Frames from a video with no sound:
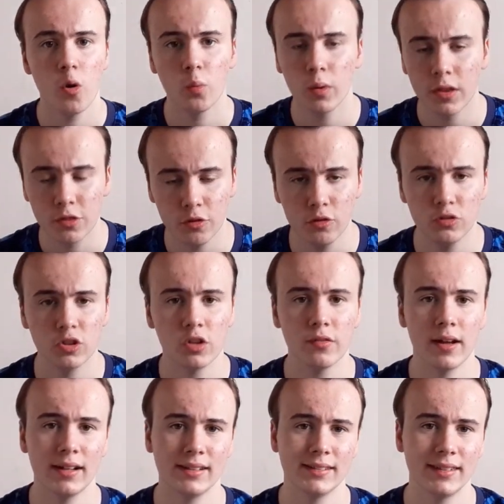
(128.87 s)
We're through to the
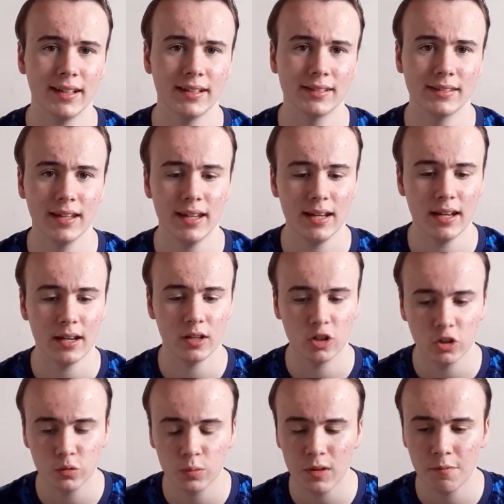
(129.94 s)
round of 16
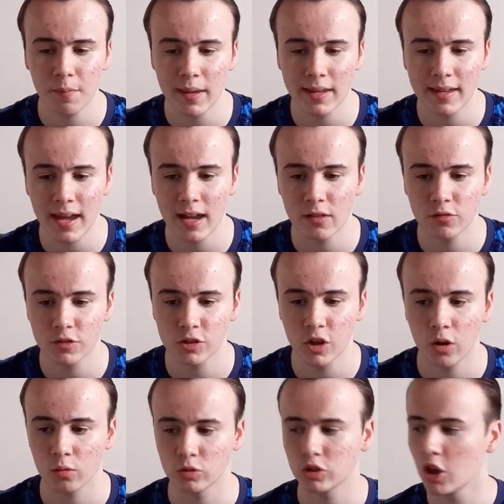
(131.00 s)
because we've been getting
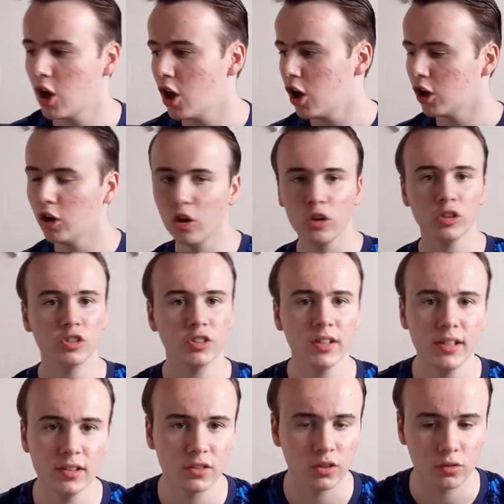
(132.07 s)
results. Last
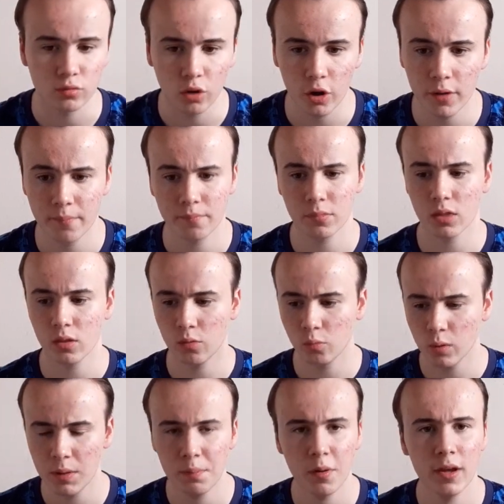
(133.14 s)
season, right,
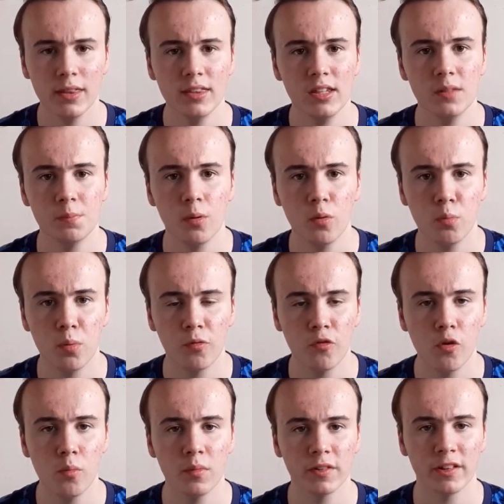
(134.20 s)
we put in these poor
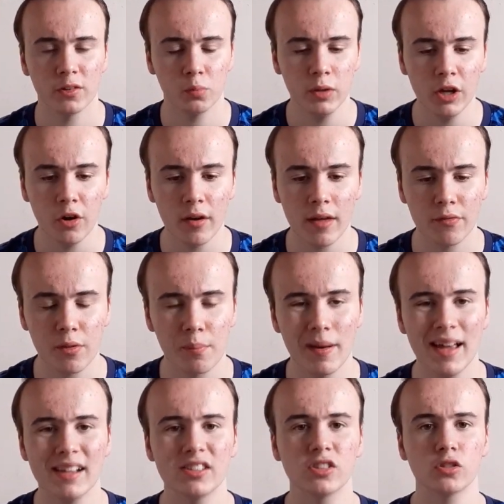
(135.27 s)
performances. We don't have the
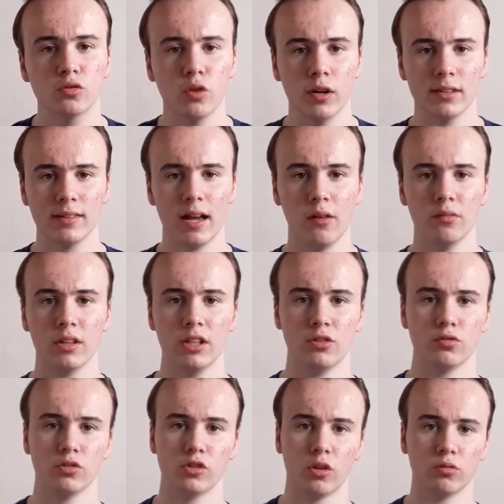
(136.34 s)
players to grind out
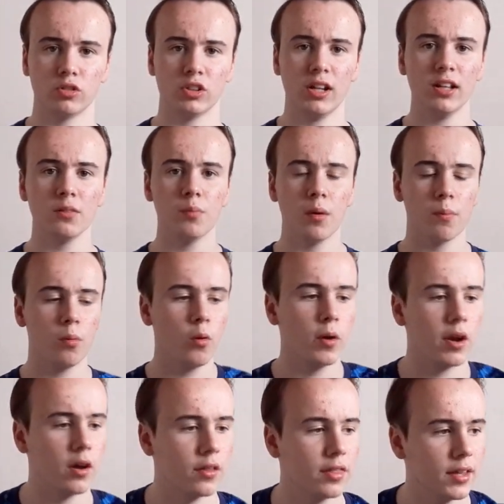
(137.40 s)
these results. And that's my
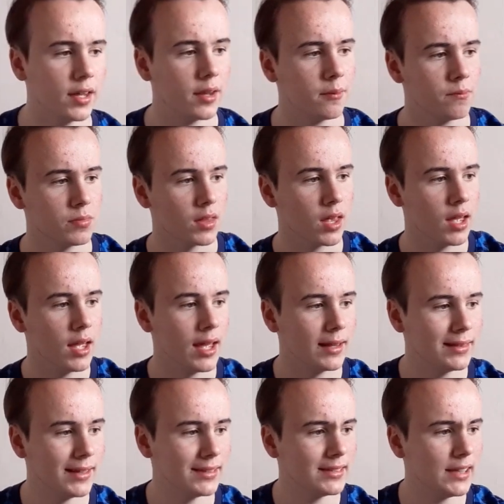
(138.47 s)
point. I think
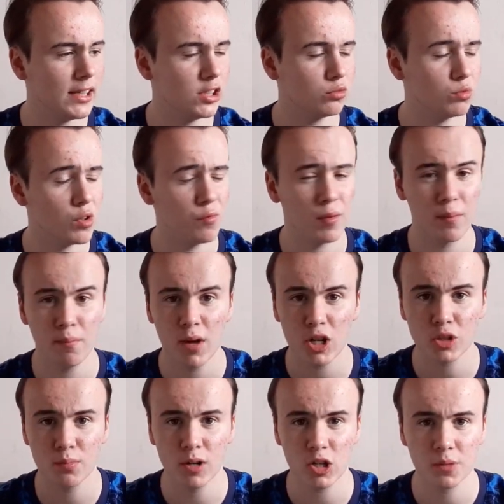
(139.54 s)
this season we've been
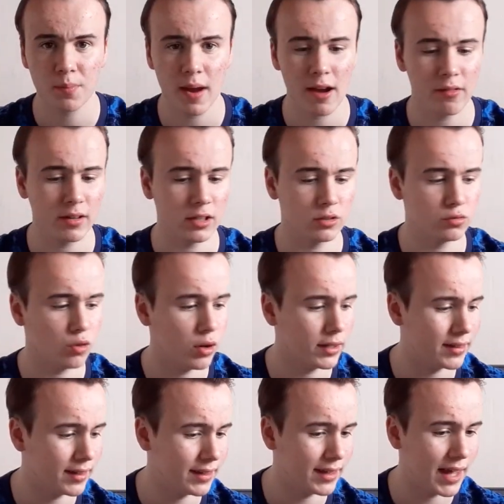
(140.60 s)
much, much better in
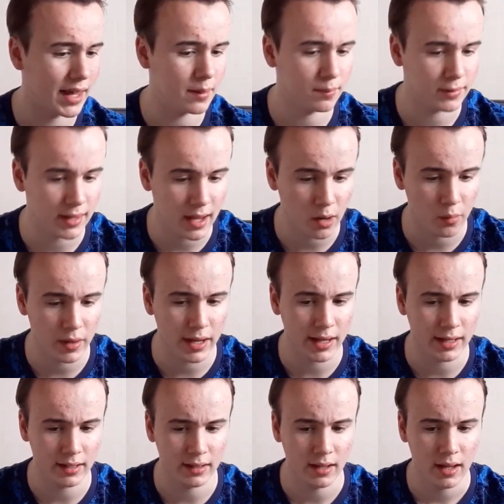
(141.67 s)
grinding games out,
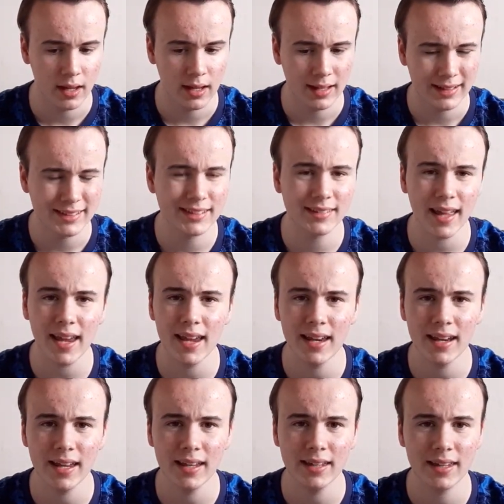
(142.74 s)
in
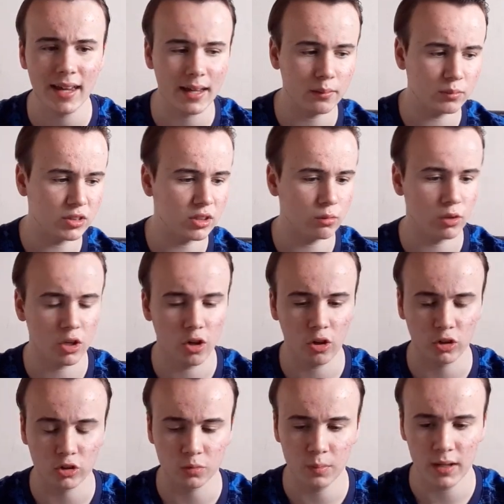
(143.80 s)
staying in games till the
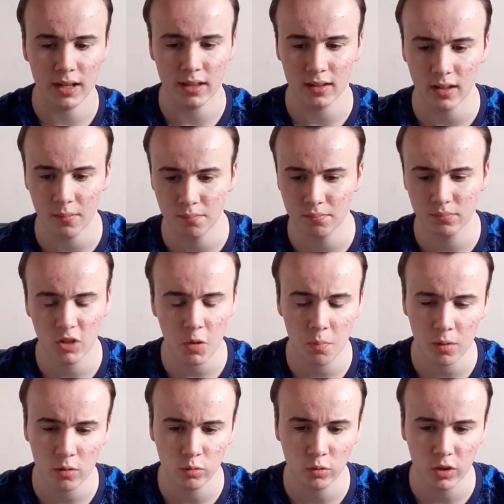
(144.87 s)
last minute. The
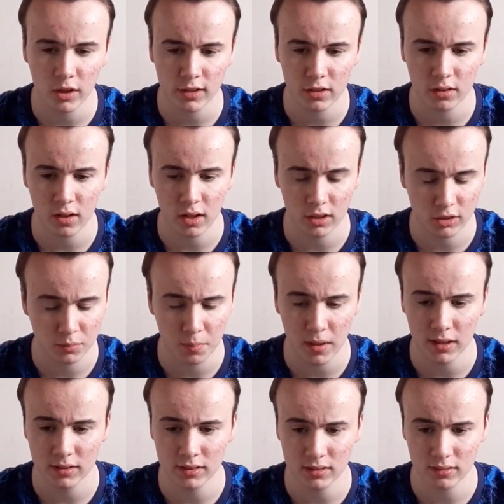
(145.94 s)
typical uh,
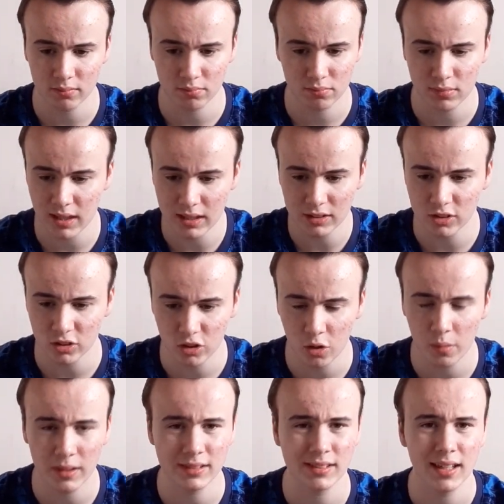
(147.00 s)
Spurs thing to
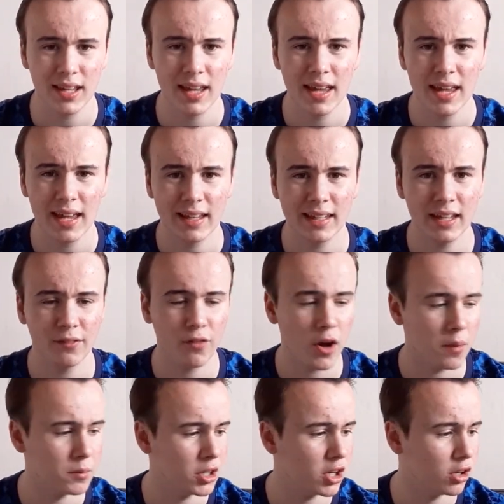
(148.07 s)
do is give
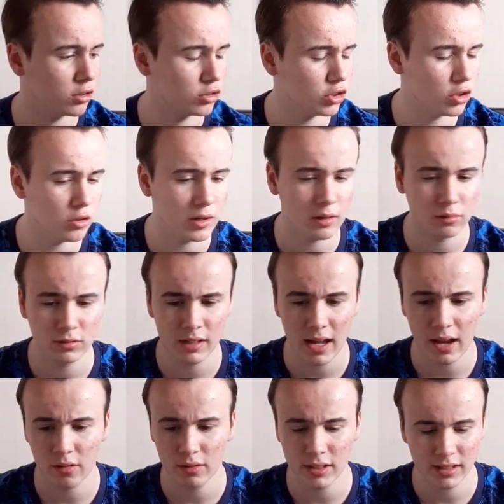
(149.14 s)
up. You go 2 0
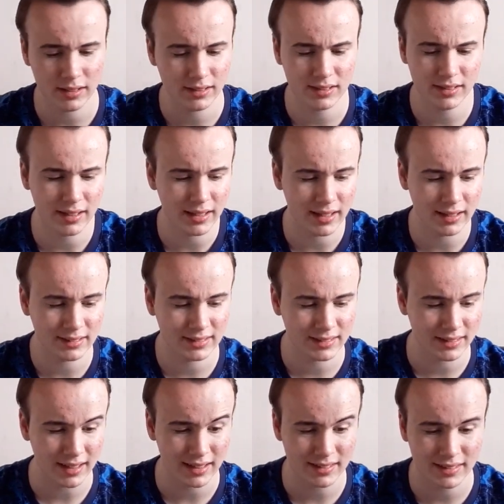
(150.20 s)
down it's
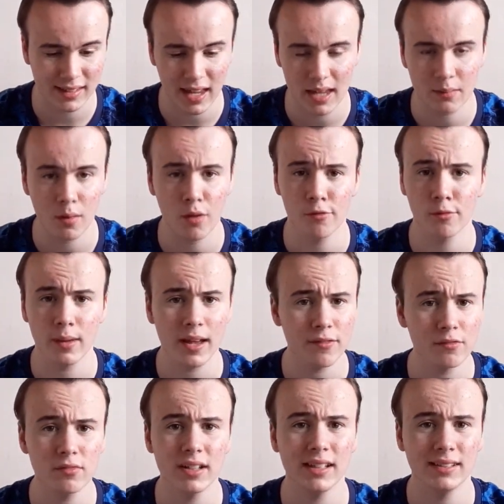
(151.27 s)
it's it's game over. We
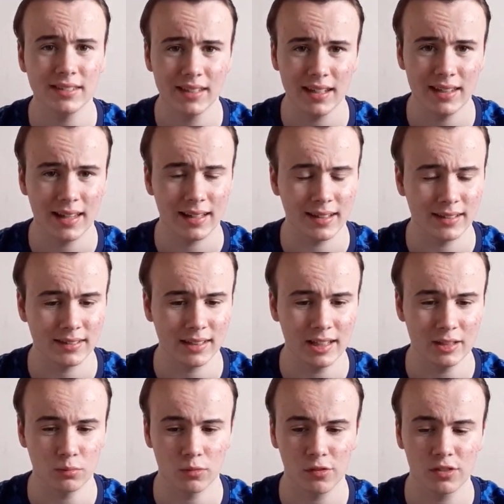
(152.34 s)
haven't really seen that this
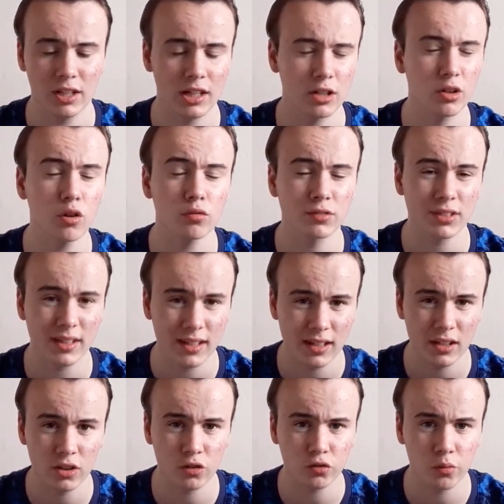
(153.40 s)
season. We've seen a lot of
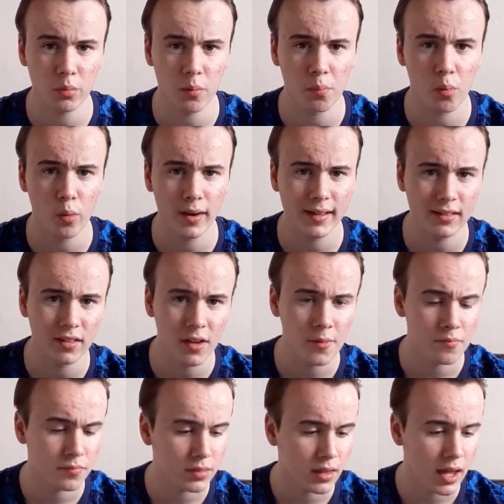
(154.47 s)
resilience from the boys,
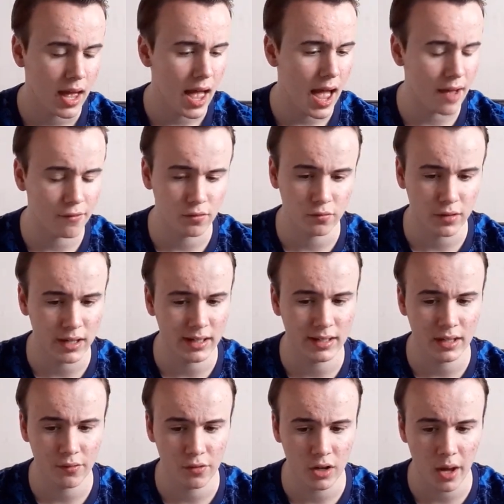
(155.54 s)
haven't really
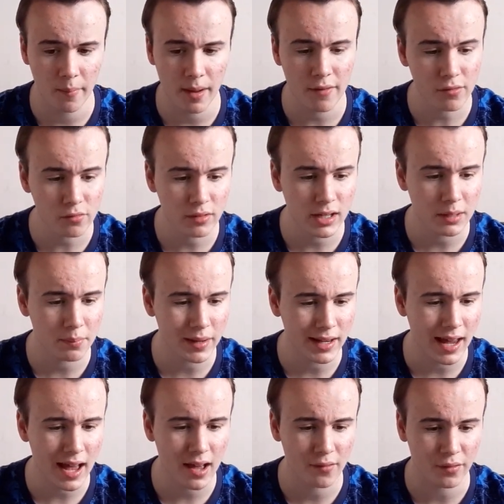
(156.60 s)
given up, haven't really been
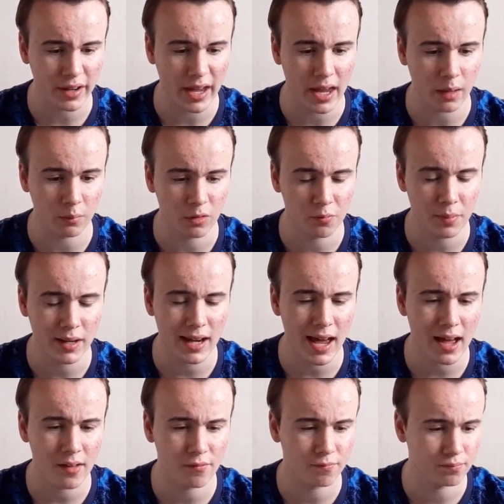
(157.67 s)
out of a game. We've been
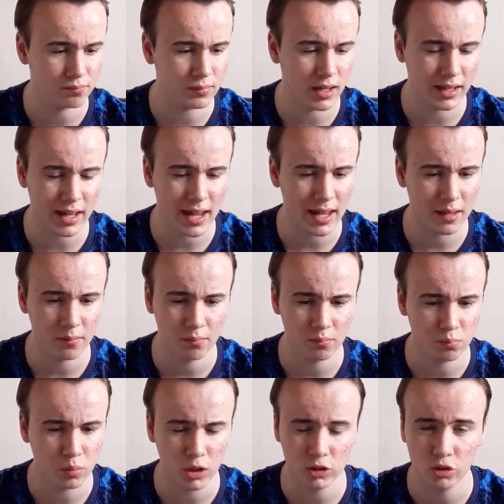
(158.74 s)
out of a game
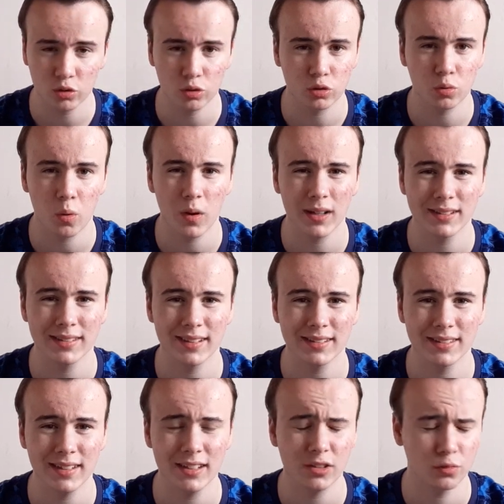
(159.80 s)
once or twice
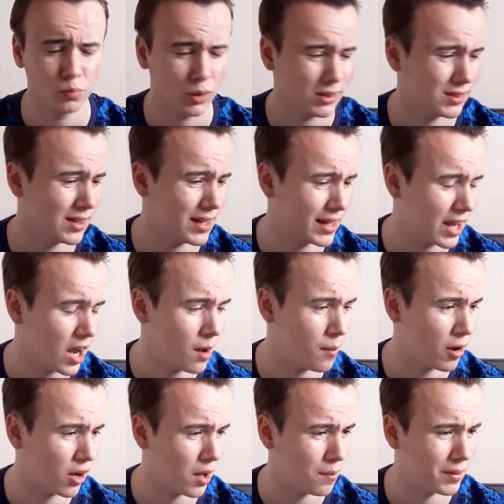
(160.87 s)
this season, once in the
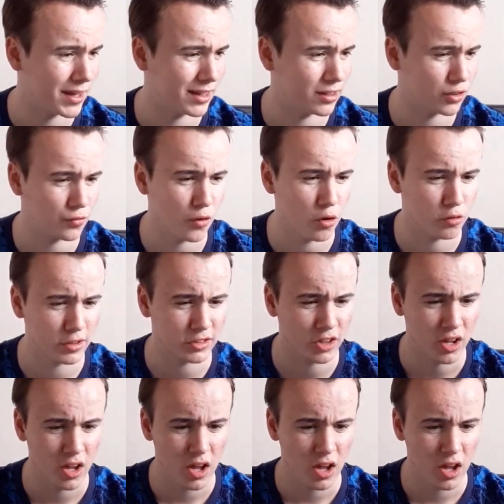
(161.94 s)
Carabao Cup against Forest